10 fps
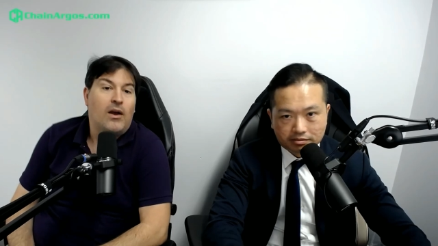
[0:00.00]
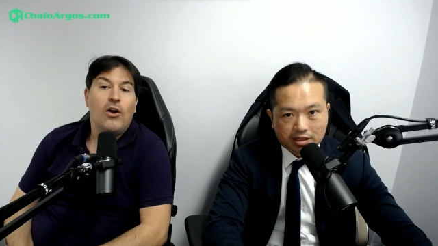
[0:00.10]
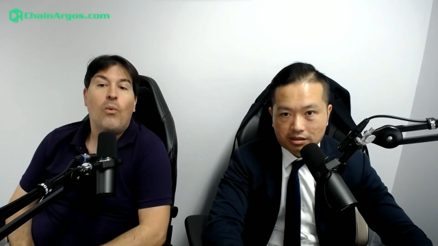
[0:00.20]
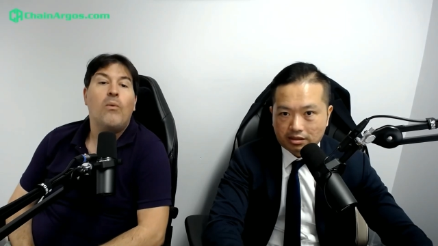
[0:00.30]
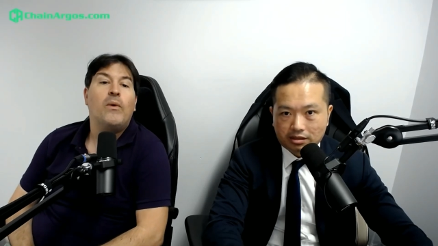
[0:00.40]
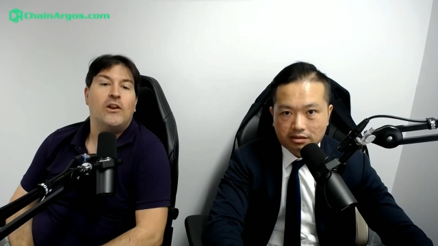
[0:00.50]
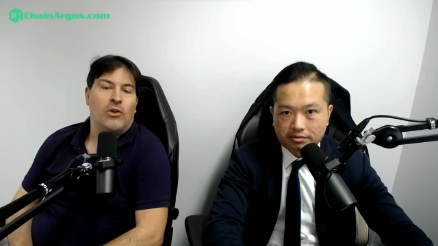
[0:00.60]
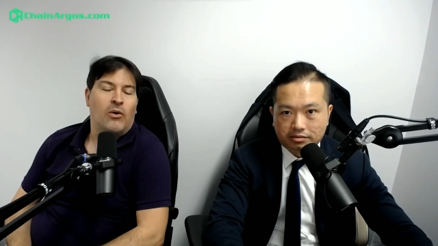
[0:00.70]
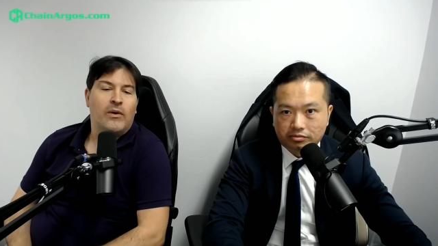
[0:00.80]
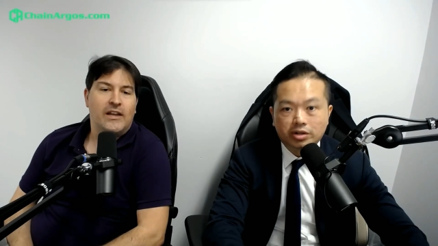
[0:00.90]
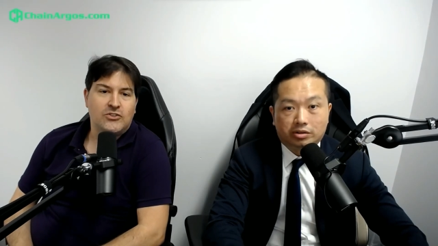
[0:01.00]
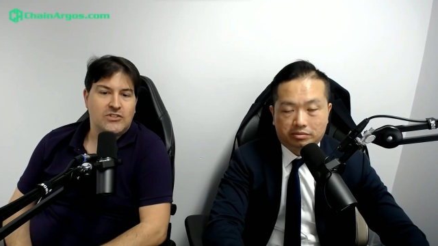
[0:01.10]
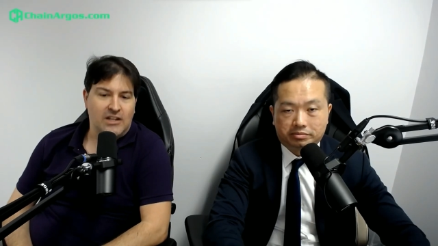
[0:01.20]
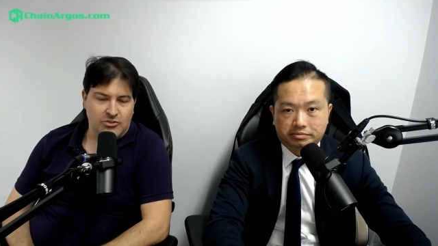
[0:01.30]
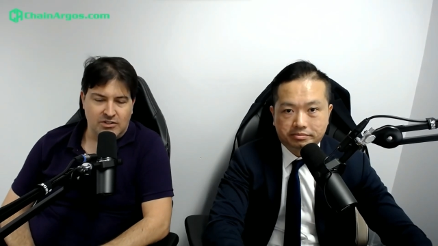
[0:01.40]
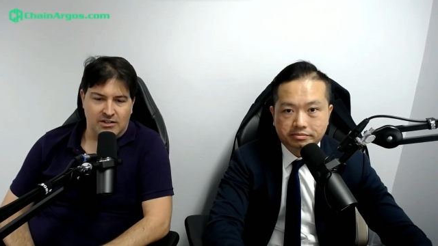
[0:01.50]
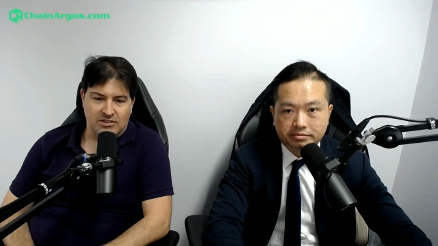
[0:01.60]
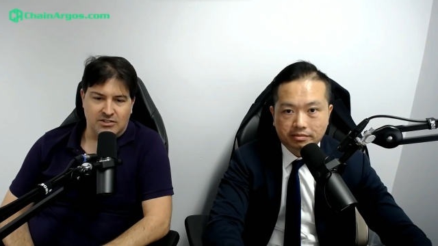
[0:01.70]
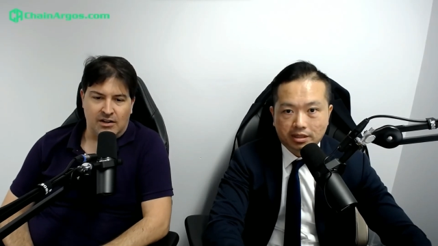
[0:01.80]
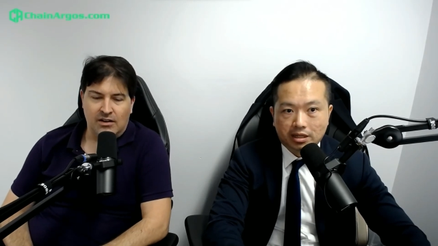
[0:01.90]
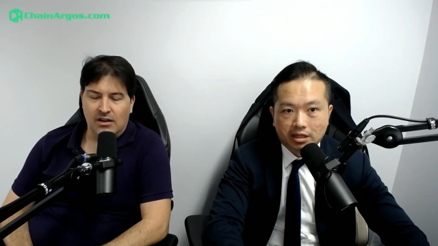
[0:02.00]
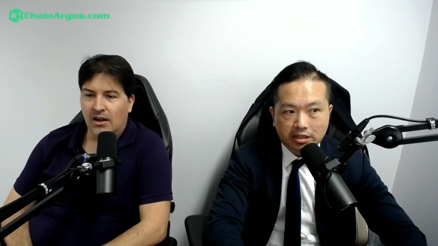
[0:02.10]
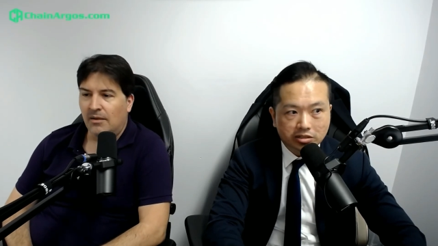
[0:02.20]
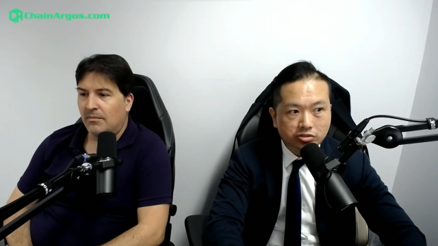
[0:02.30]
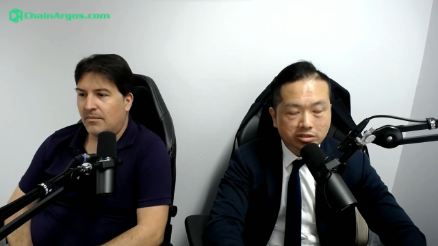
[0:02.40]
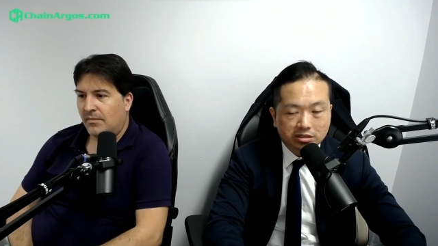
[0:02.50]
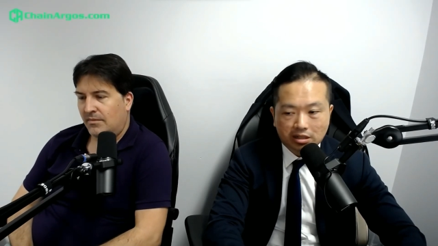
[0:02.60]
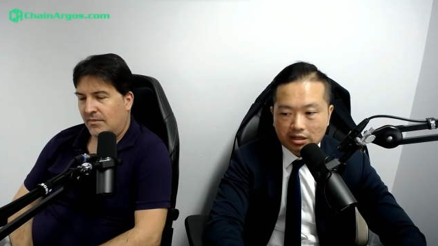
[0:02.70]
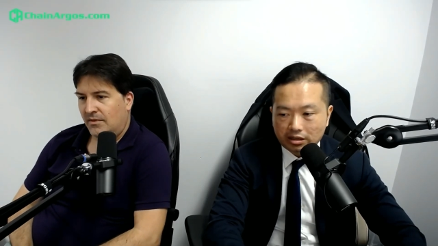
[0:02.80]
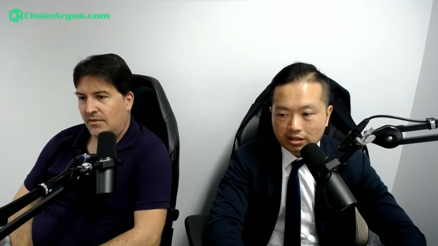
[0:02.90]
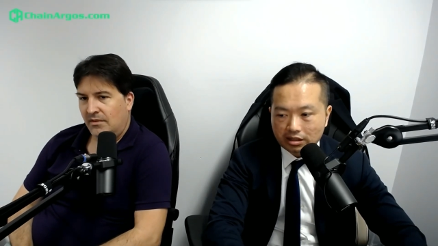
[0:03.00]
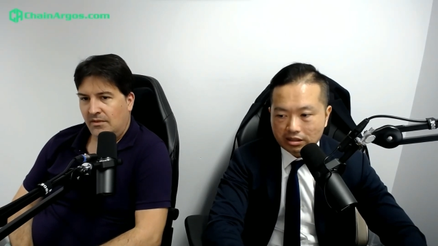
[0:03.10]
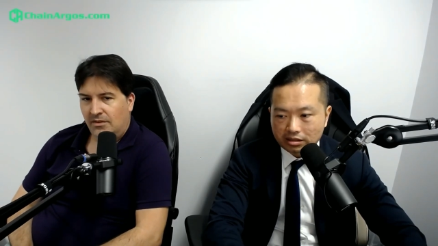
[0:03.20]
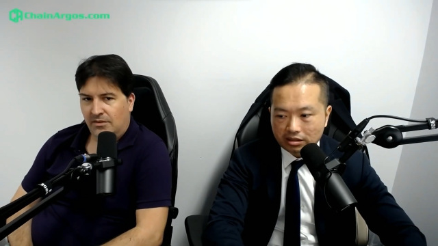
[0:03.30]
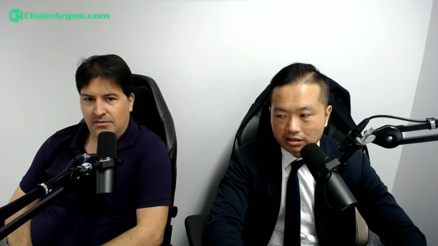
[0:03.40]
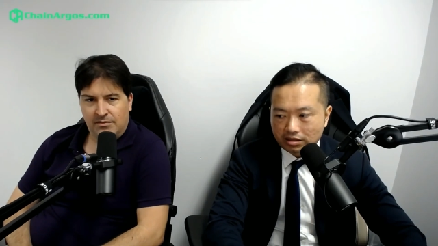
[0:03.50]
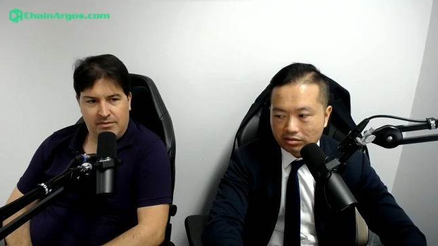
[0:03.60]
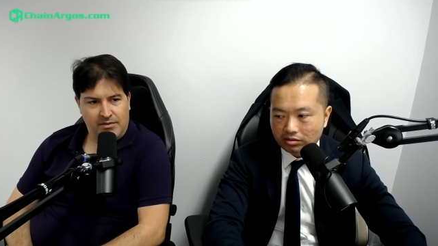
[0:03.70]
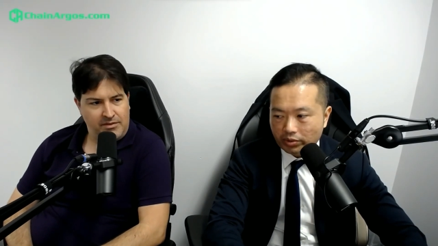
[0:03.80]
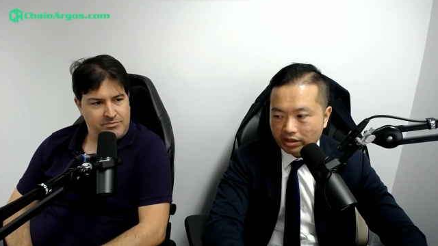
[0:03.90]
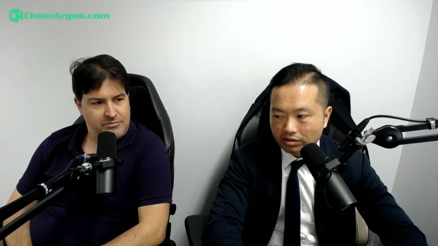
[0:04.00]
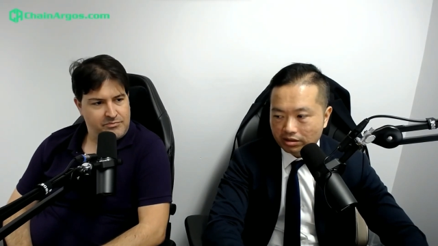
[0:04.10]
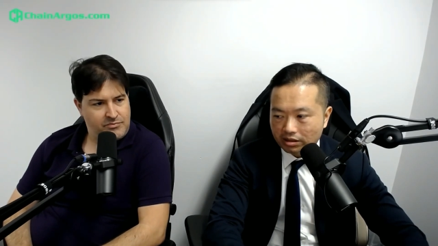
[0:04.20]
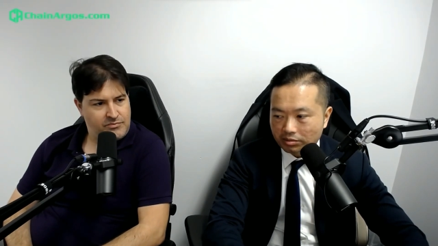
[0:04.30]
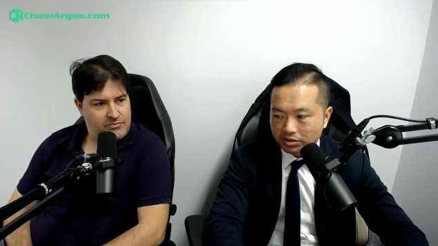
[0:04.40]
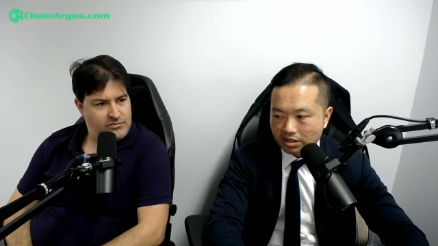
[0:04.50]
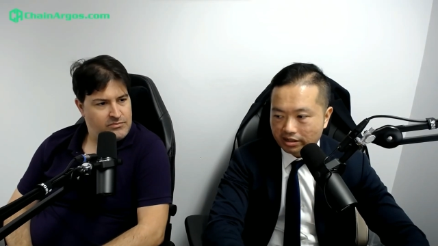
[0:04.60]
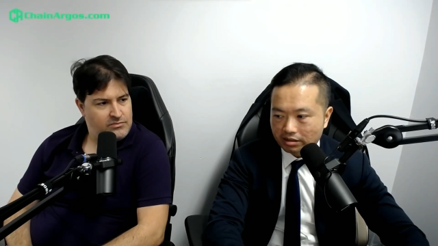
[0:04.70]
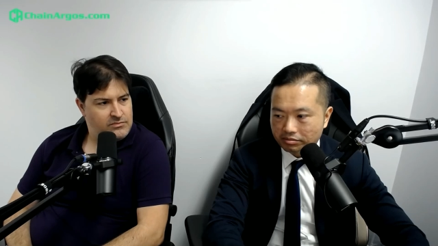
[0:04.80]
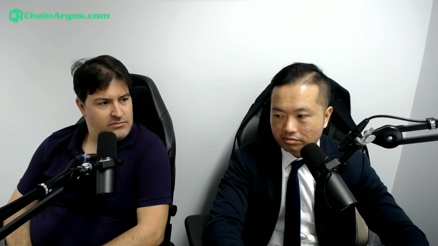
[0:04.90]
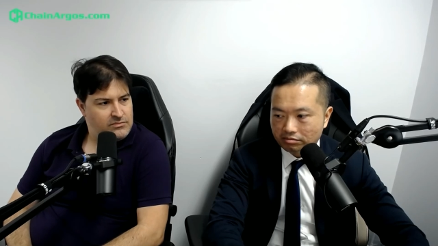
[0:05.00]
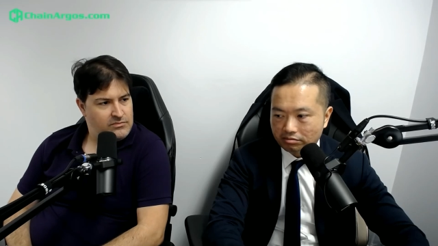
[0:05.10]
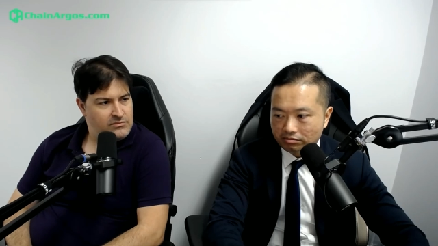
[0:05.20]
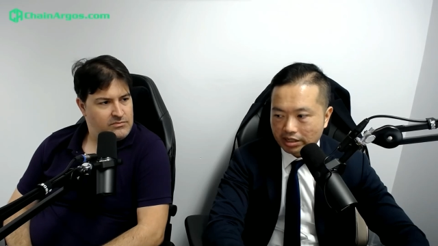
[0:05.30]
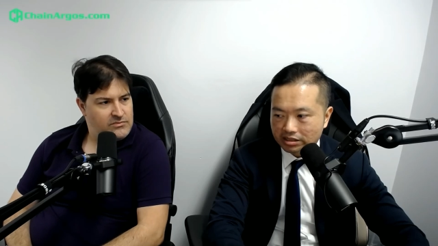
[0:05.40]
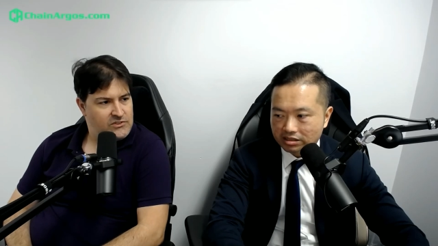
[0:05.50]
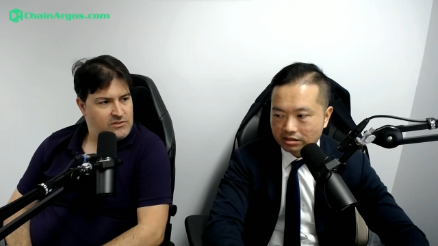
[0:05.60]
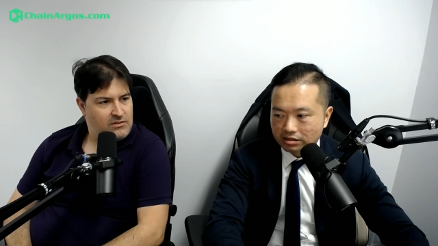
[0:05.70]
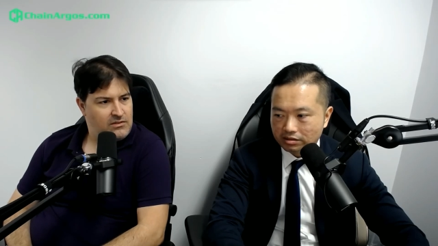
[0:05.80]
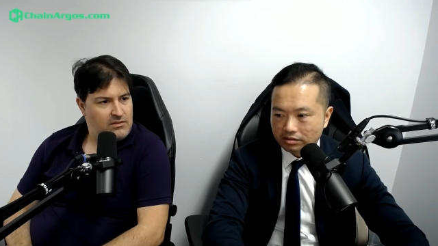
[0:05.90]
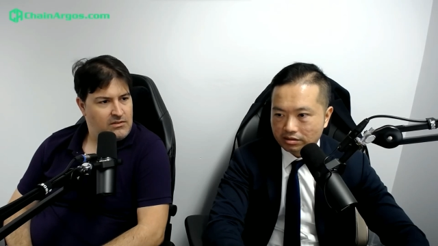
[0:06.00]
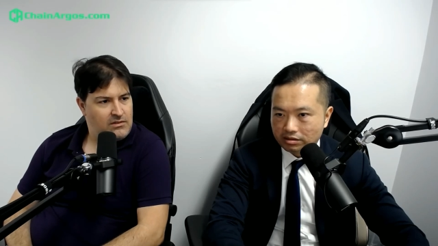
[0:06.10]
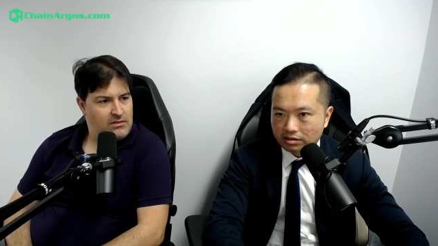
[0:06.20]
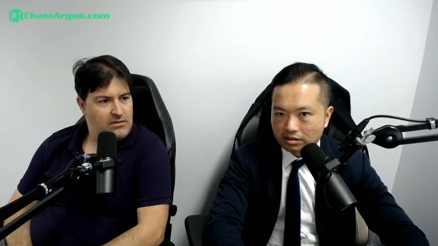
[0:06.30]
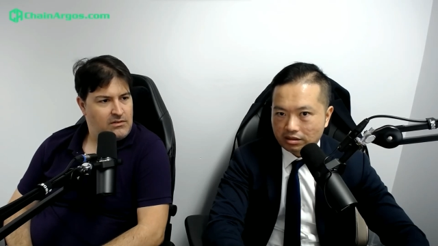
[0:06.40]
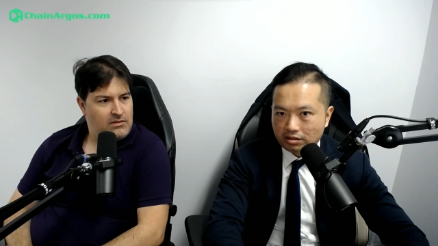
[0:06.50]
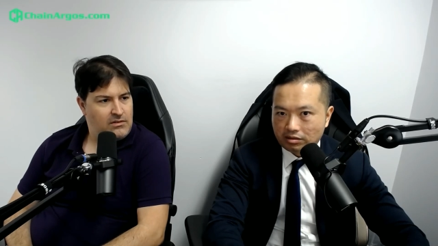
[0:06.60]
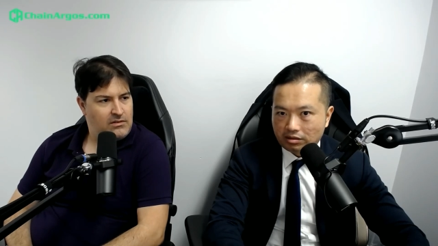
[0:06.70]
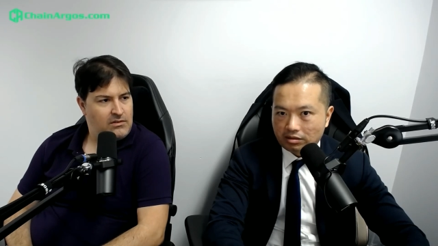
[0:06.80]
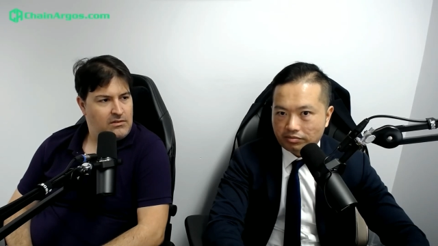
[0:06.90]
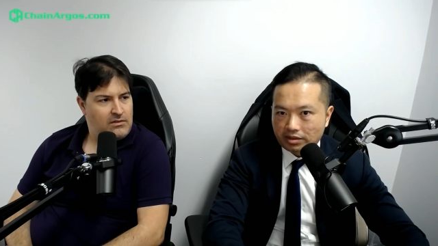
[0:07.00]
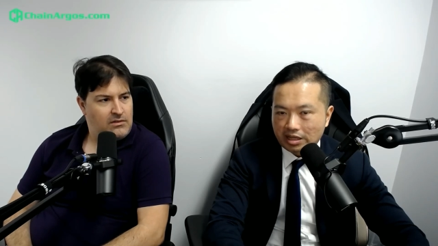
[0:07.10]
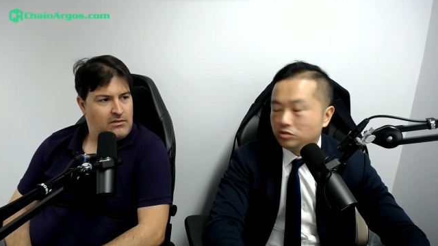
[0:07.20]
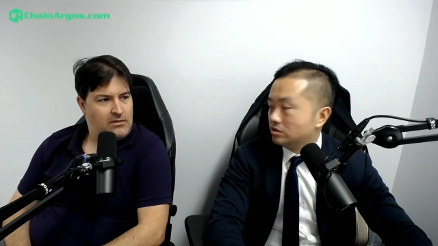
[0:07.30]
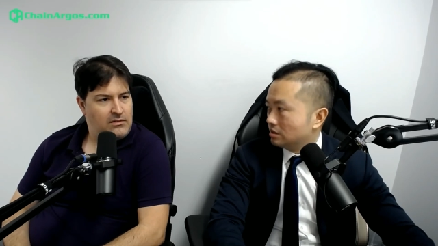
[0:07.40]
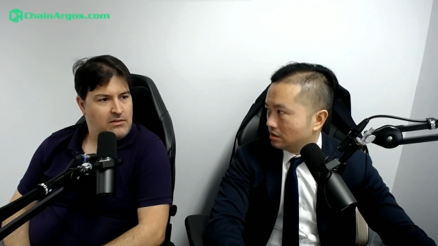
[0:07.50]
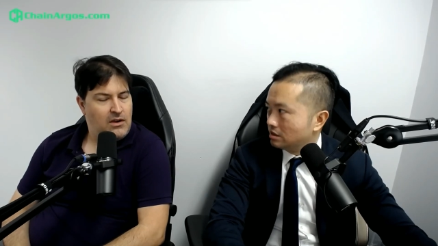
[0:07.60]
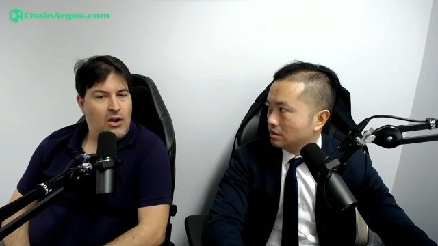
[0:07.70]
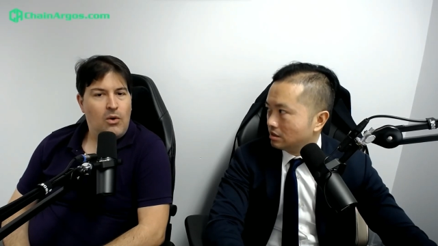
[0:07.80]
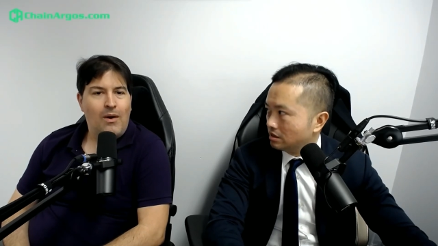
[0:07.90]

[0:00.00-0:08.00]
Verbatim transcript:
Speaker 1: we, don't know. We don't it's just know. interesting to see.
Speaker 2: It's uh, interesting to see, and I think that the, the, the, the way the, the numbers line up makes it interesting.
Speaker 1: Well, I